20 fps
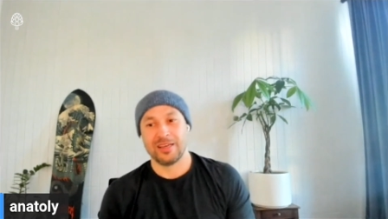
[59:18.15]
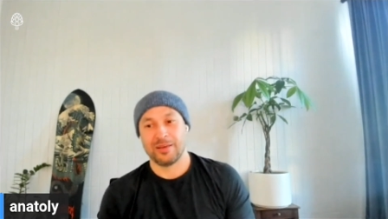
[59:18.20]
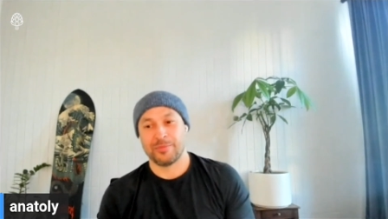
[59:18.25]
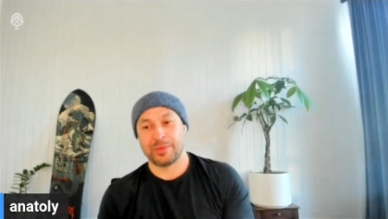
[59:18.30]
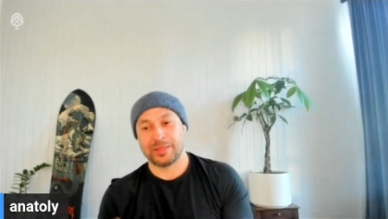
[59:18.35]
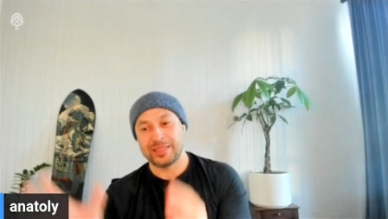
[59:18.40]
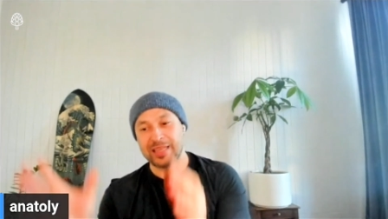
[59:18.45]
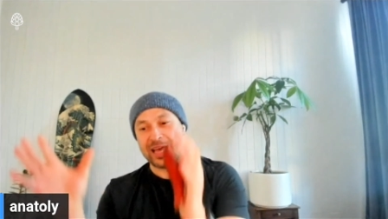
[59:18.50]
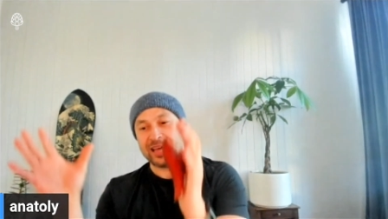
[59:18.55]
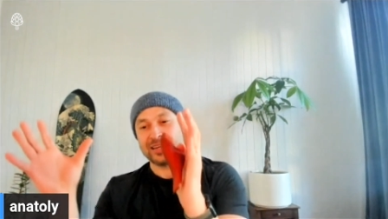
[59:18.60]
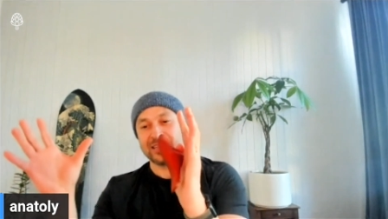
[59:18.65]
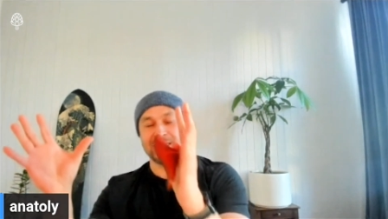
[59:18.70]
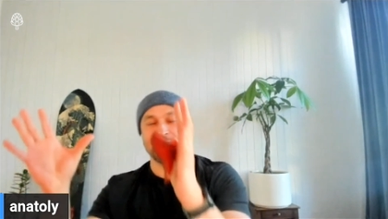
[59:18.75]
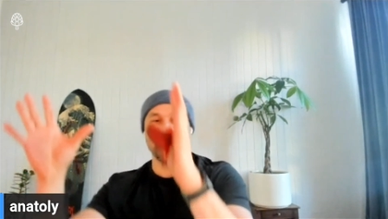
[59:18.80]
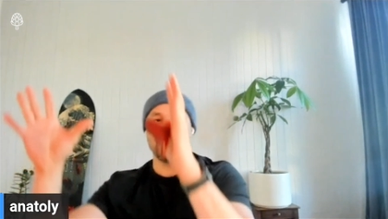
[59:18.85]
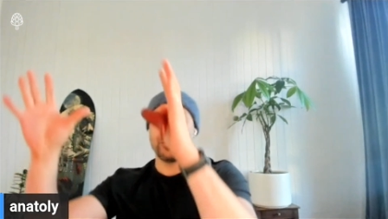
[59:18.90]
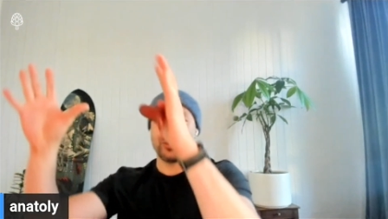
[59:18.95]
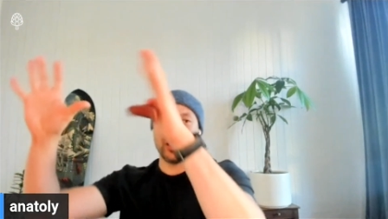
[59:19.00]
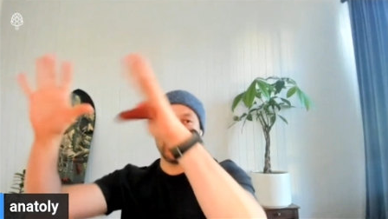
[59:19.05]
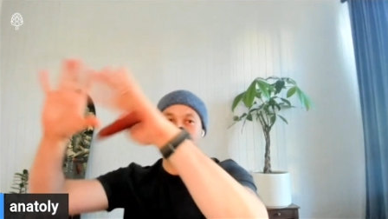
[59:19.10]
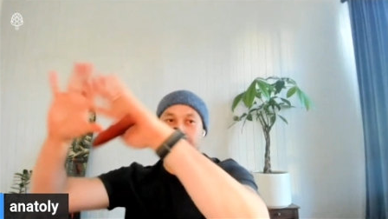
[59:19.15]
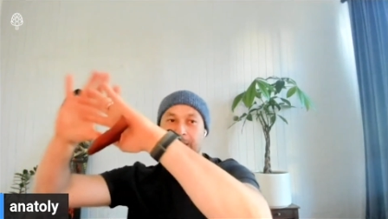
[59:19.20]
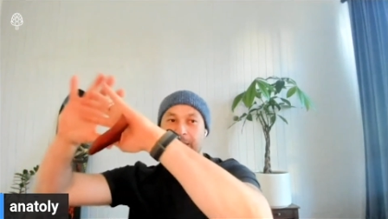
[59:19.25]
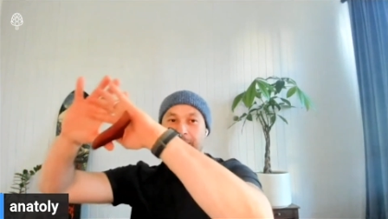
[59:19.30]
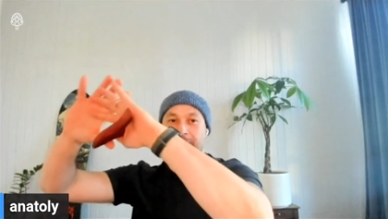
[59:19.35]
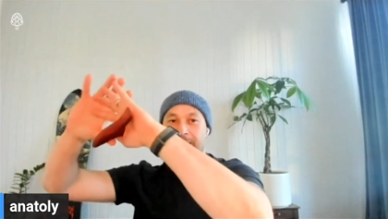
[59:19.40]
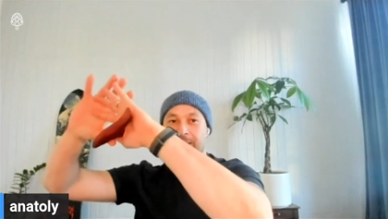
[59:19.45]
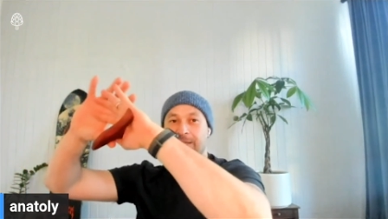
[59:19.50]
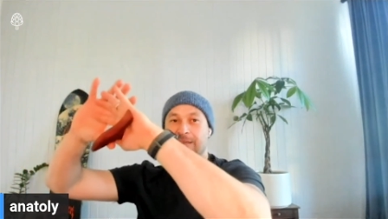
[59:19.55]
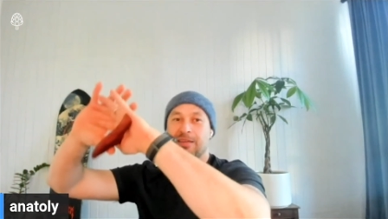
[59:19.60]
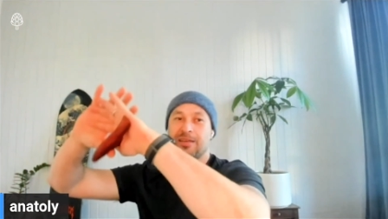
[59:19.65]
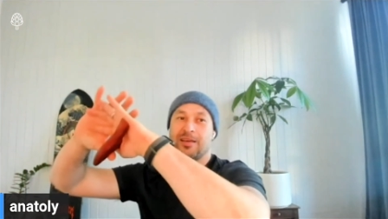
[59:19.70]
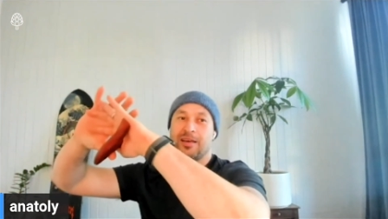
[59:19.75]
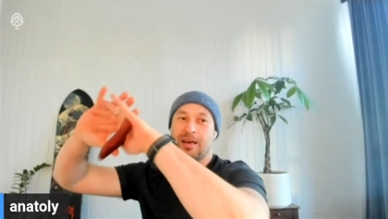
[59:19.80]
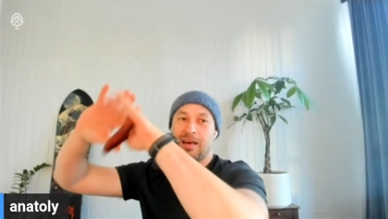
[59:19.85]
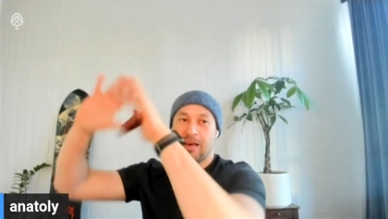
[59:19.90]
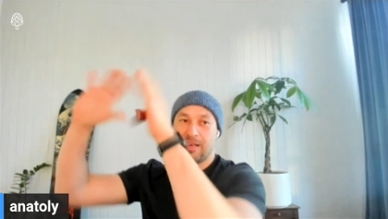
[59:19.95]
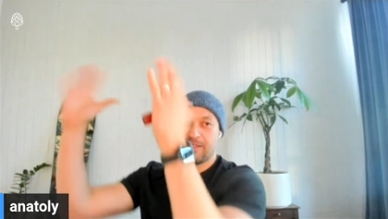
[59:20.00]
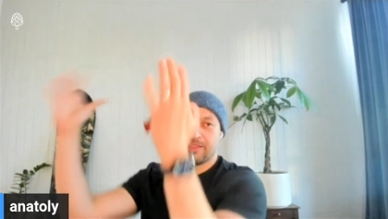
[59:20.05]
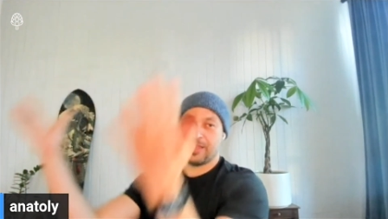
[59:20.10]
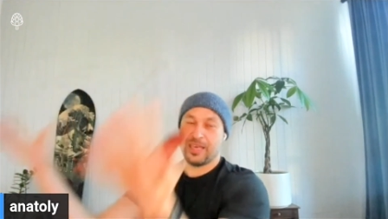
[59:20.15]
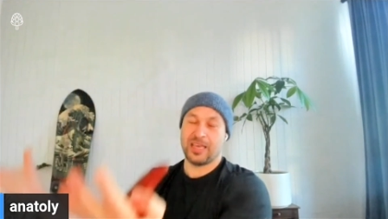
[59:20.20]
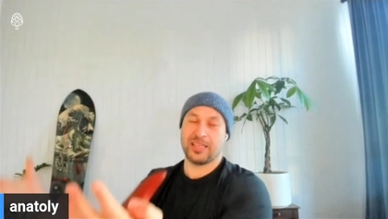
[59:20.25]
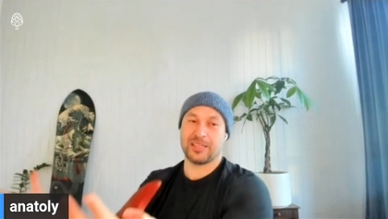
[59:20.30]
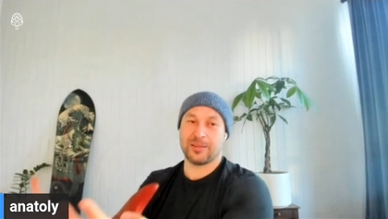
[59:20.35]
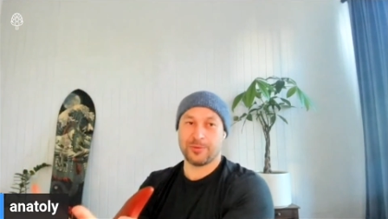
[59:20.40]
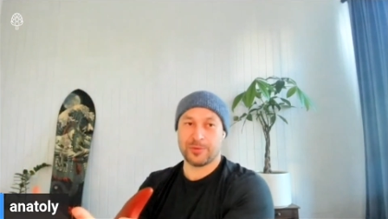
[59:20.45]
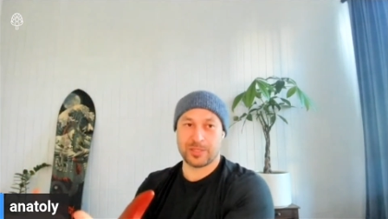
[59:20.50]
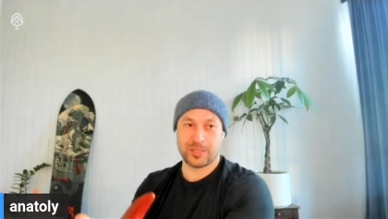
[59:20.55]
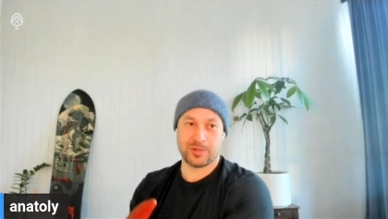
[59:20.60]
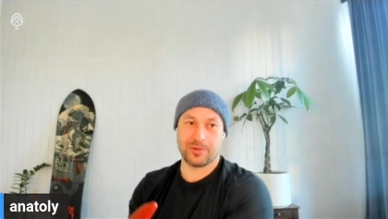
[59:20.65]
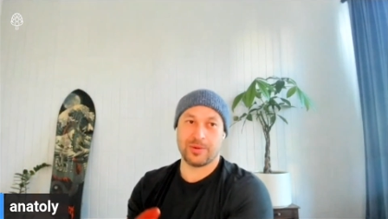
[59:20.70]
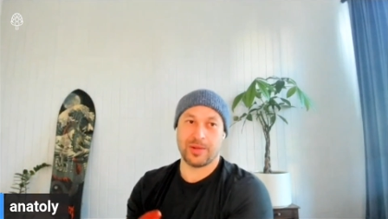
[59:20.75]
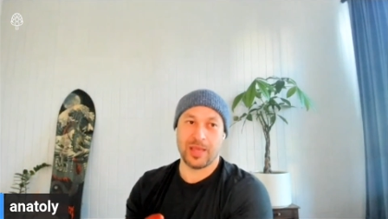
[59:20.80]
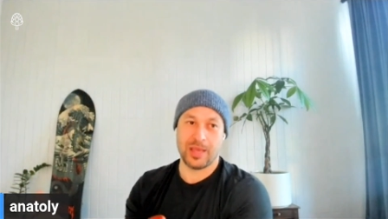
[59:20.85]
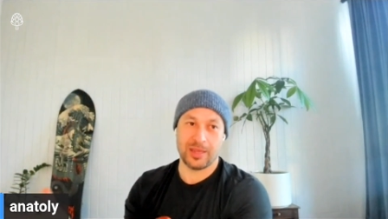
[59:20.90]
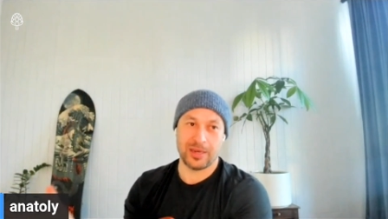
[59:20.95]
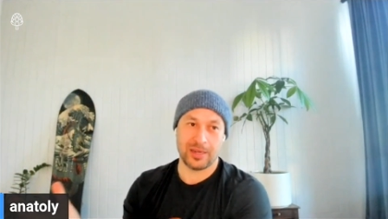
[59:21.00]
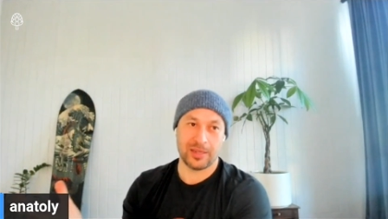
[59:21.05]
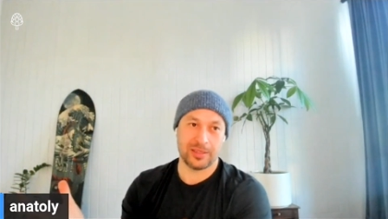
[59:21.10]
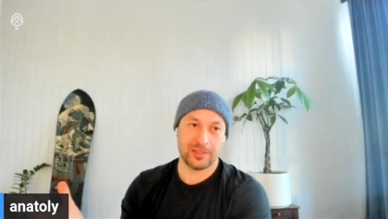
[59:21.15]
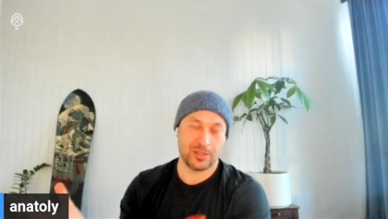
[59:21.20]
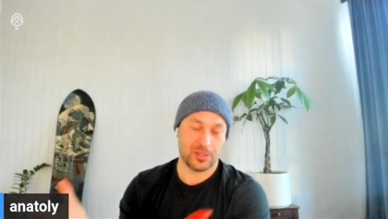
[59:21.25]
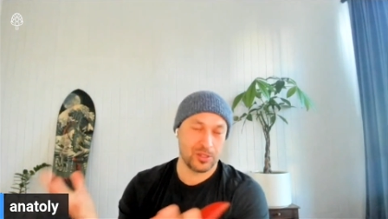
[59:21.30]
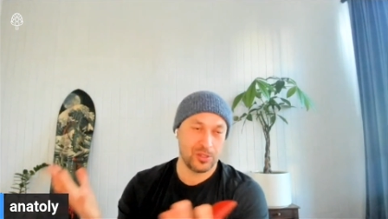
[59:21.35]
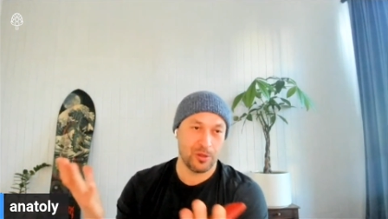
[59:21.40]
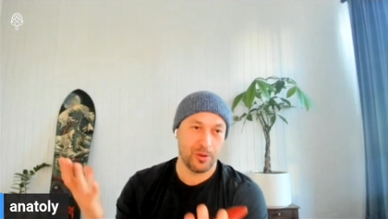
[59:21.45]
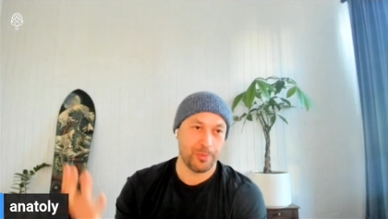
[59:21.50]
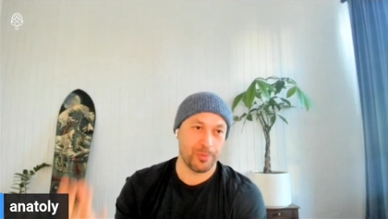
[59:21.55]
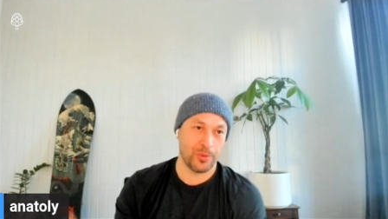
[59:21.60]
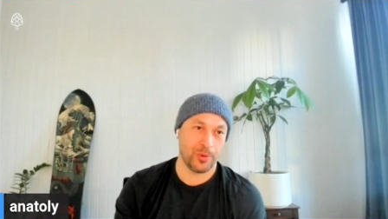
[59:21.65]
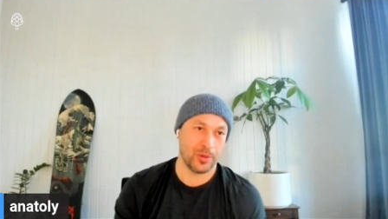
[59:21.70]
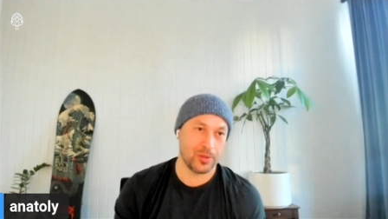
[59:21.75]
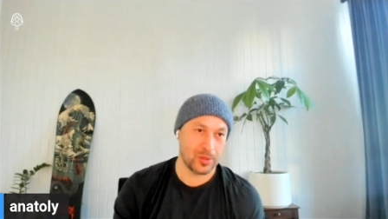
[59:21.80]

but that is already like a thing that was created. There's no point.